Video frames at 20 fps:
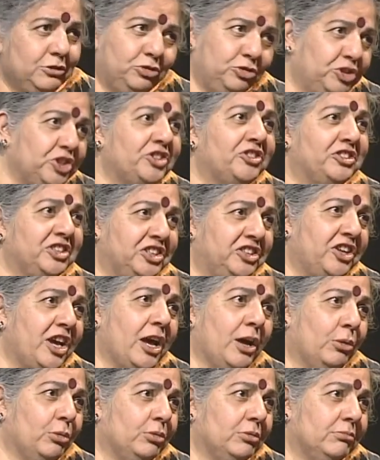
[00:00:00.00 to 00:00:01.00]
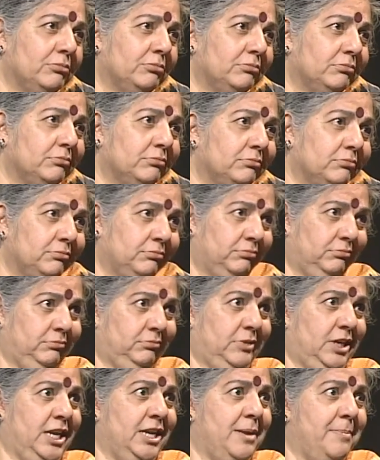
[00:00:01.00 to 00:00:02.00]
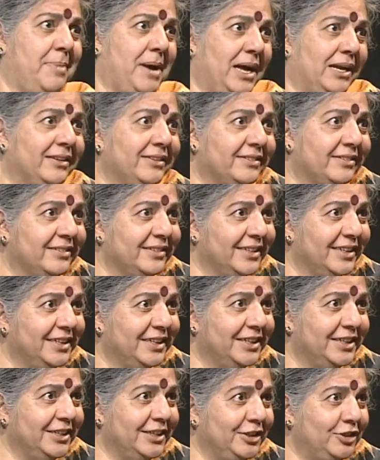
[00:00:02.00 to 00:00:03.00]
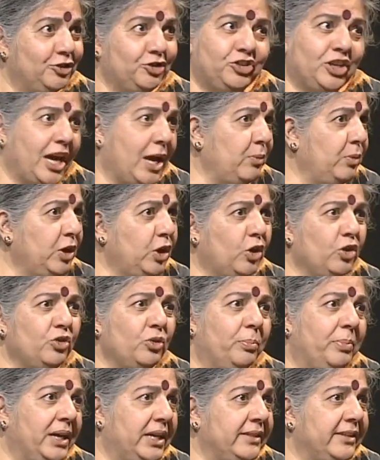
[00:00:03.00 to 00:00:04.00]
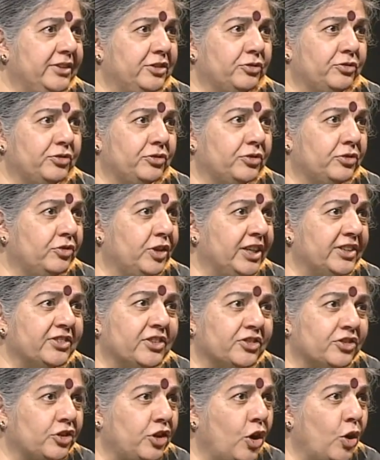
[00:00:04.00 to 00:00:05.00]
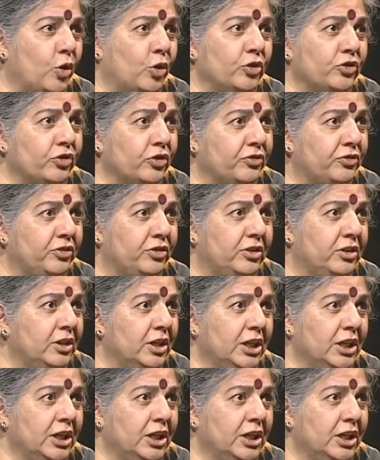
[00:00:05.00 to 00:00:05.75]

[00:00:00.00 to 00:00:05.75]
to just sit down in a bus to say, I will not obey these racist laws of